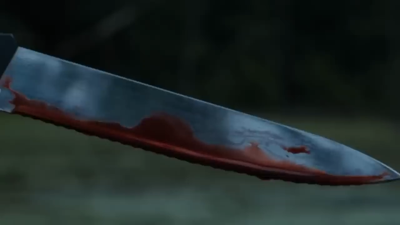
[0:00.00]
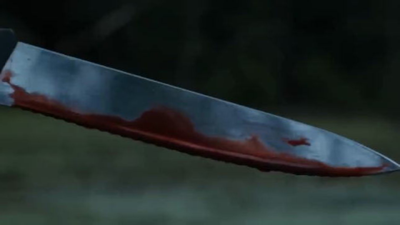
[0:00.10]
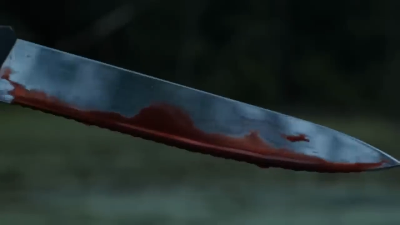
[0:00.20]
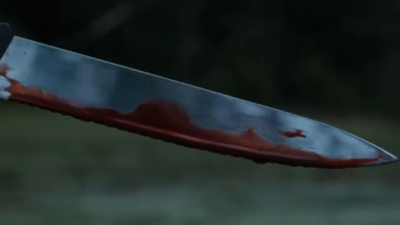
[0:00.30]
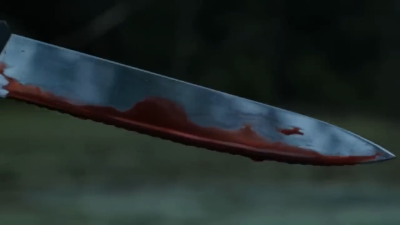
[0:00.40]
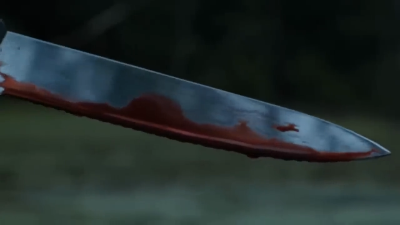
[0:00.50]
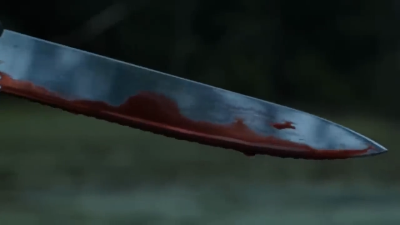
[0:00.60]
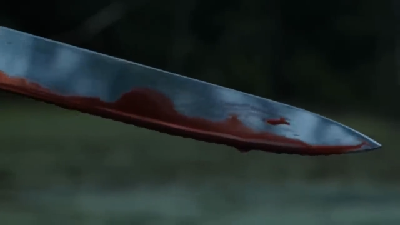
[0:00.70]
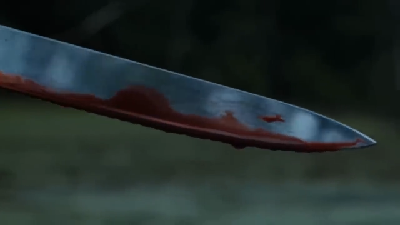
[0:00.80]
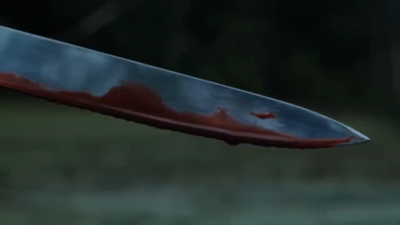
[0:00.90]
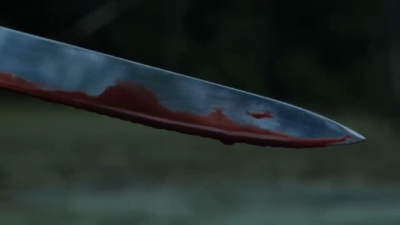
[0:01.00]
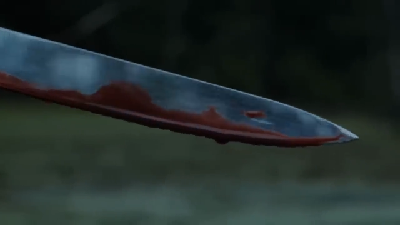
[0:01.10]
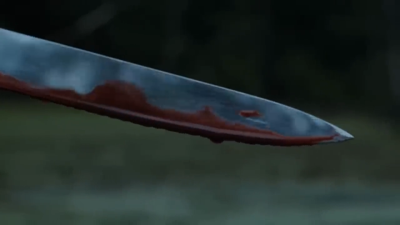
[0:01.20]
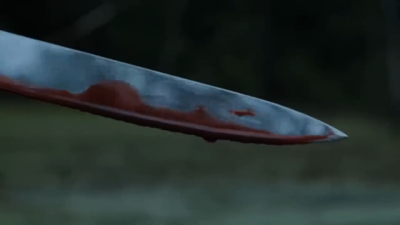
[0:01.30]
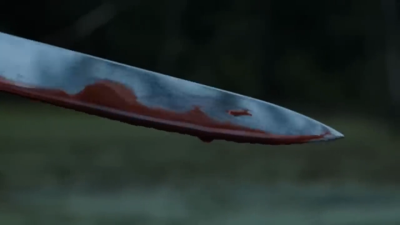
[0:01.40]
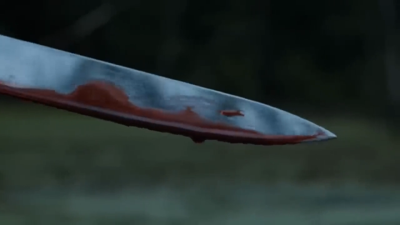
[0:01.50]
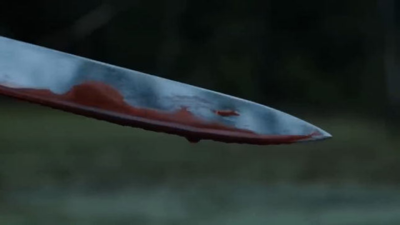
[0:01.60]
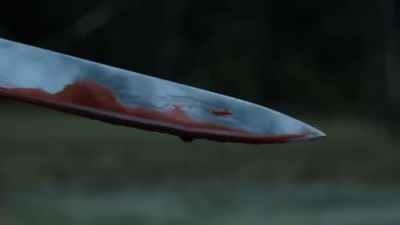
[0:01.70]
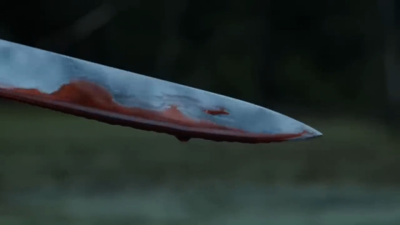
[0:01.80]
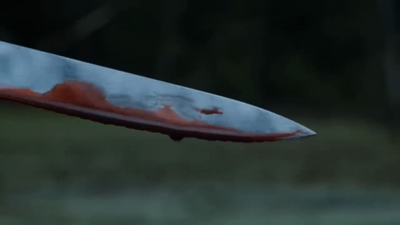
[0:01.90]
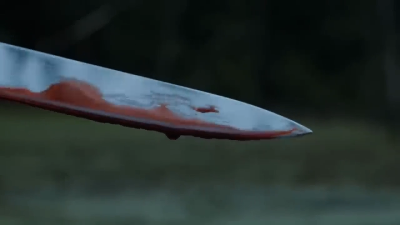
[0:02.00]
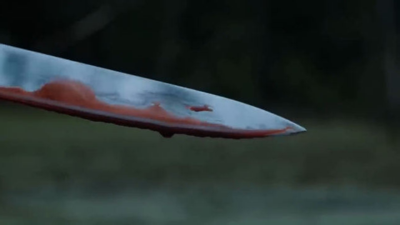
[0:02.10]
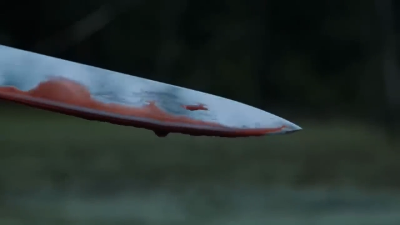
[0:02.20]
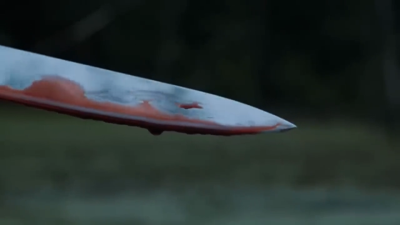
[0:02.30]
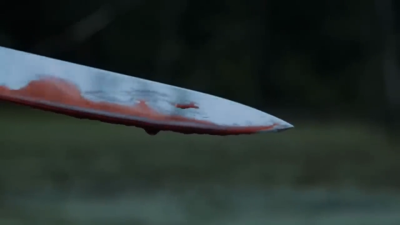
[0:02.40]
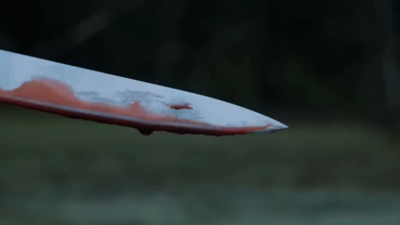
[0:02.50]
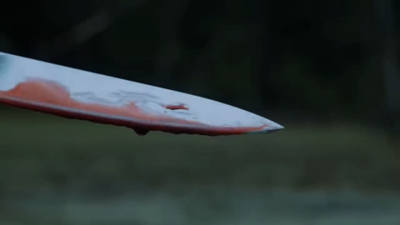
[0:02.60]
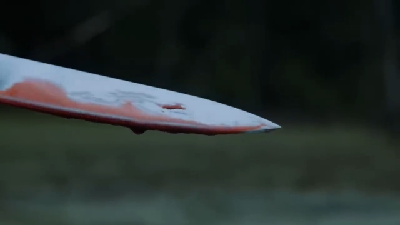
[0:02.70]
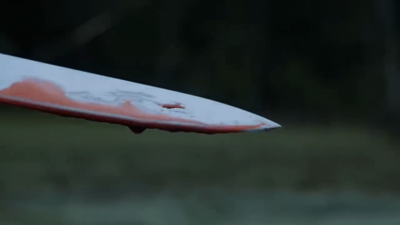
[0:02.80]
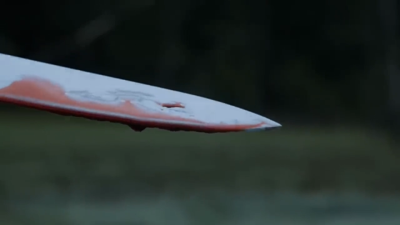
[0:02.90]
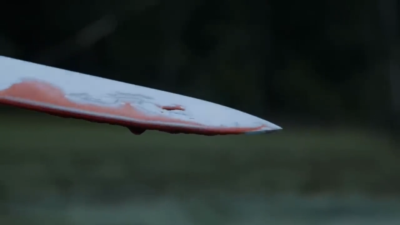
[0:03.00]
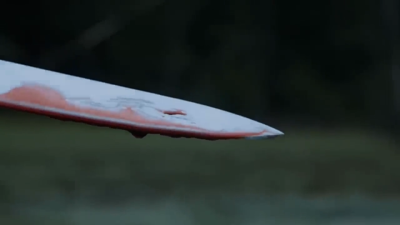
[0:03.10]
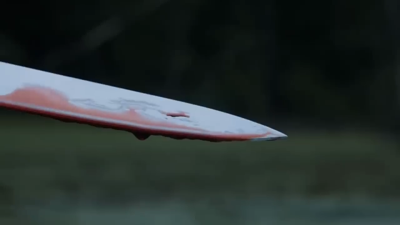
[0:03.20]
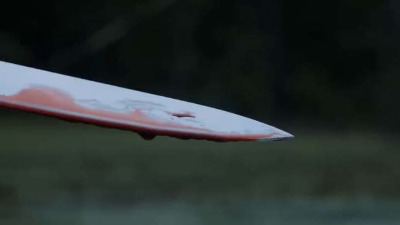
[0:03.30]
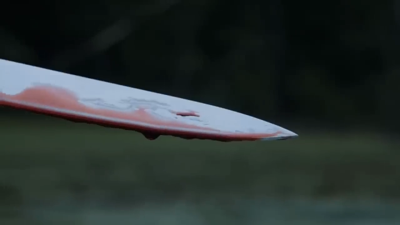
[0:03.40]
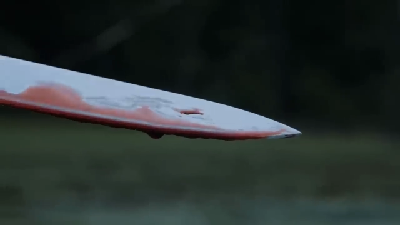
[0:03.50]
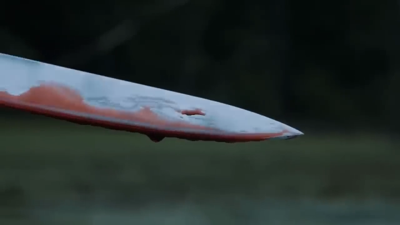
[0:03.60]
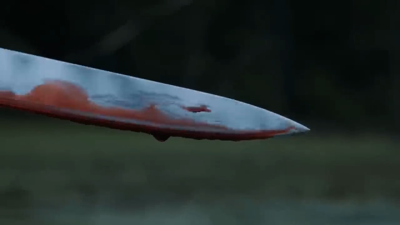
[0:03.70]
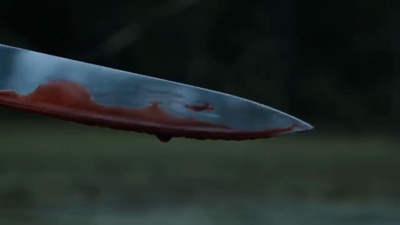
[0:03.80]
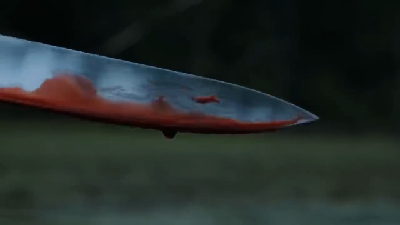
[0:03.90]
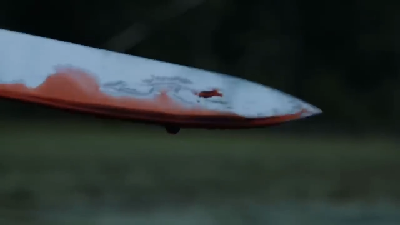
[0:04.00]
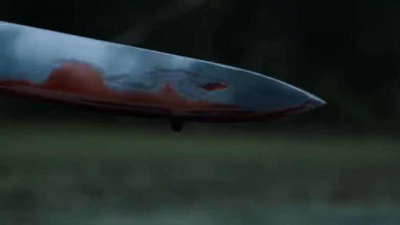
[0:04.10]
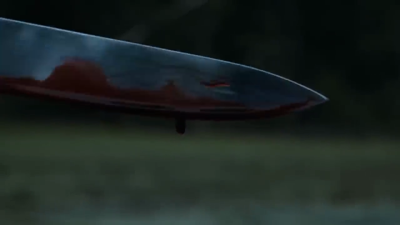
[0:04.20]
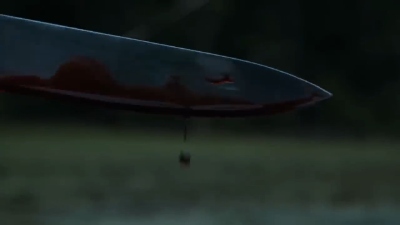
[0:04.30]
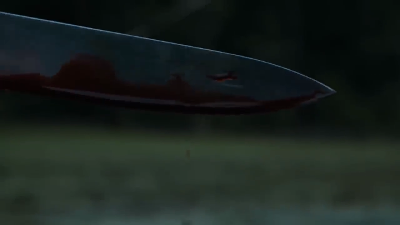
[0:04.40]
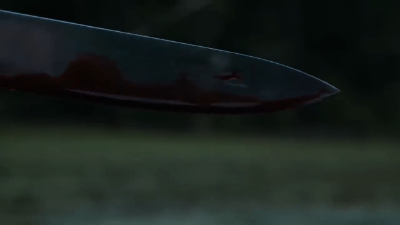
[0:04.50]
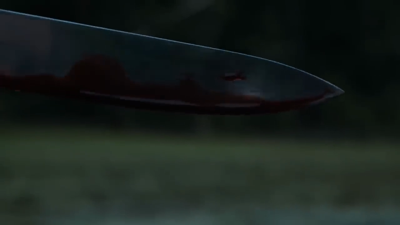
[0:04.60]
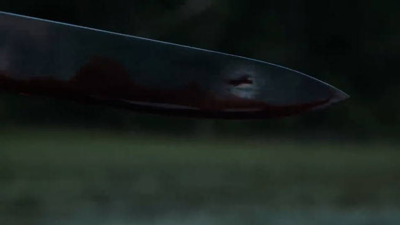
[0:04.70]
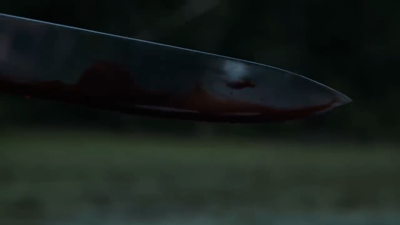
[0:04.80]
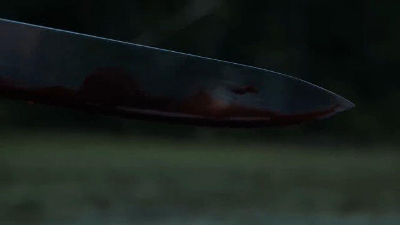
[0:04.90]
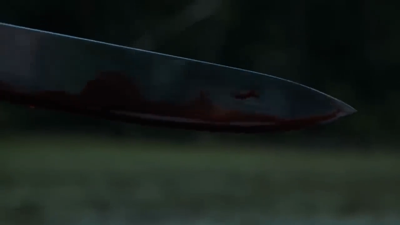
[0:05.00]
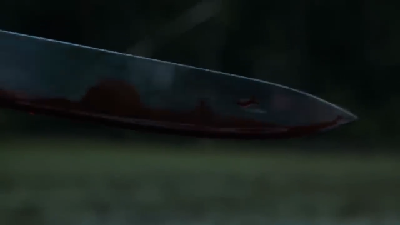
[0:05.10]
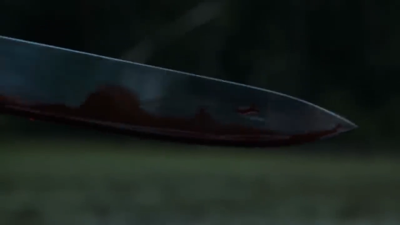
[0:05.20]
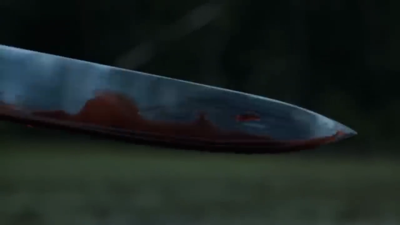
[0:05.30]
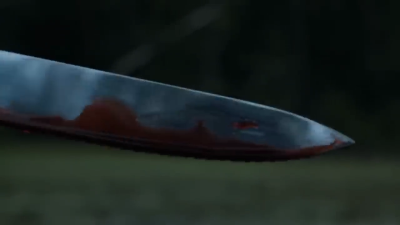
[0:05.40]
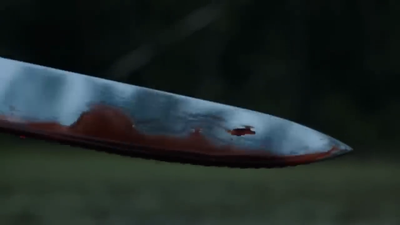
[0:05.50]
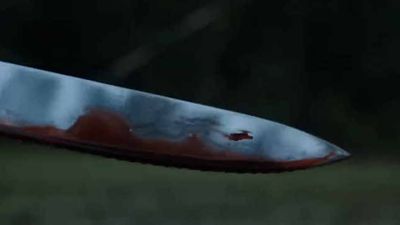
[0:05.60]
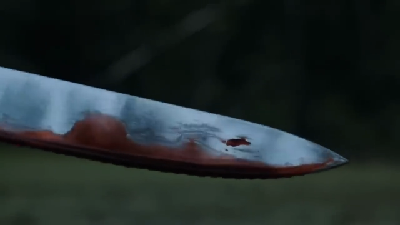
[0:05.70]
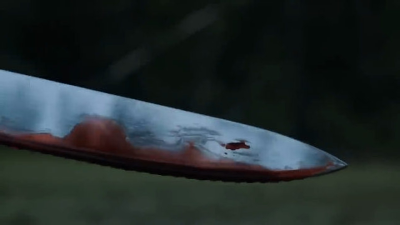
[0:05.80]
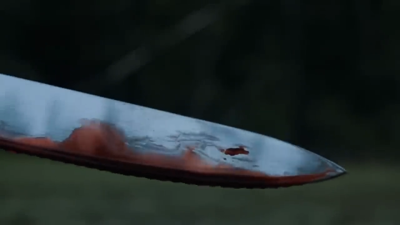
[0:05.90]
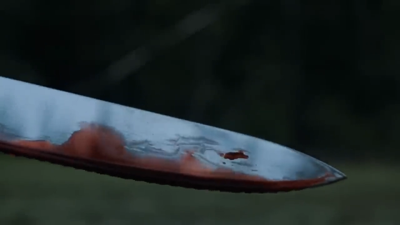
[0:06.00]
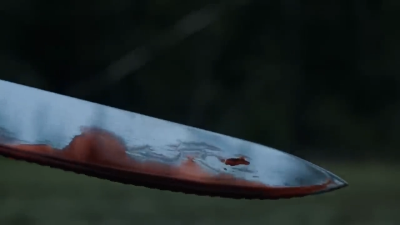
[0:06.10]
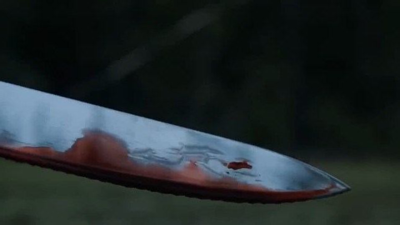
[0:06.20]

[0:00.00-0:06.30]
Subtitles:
Nobody's mouth can be seen.